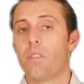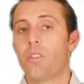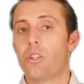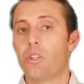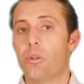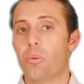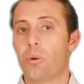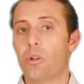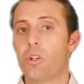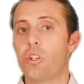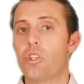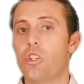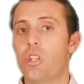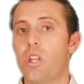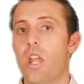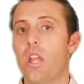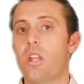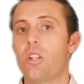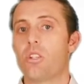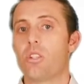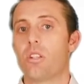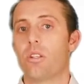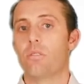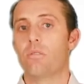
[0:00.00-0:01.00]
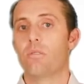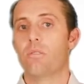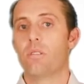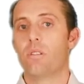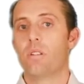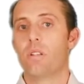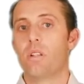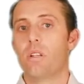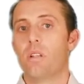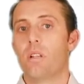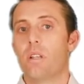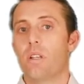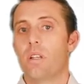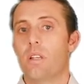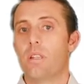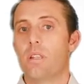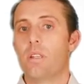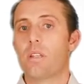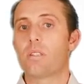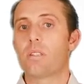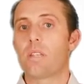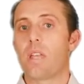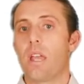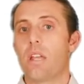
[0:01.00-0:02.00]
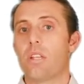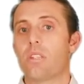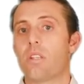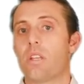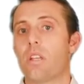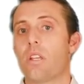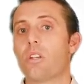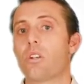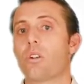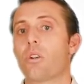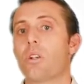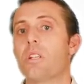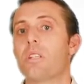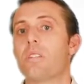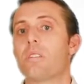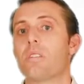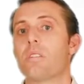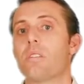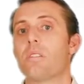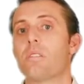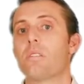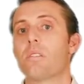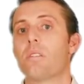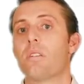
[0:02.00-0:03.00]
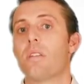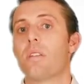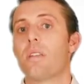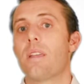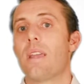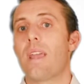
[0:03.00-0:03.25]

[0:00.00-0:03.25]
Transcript: The depreciation, in this case, increases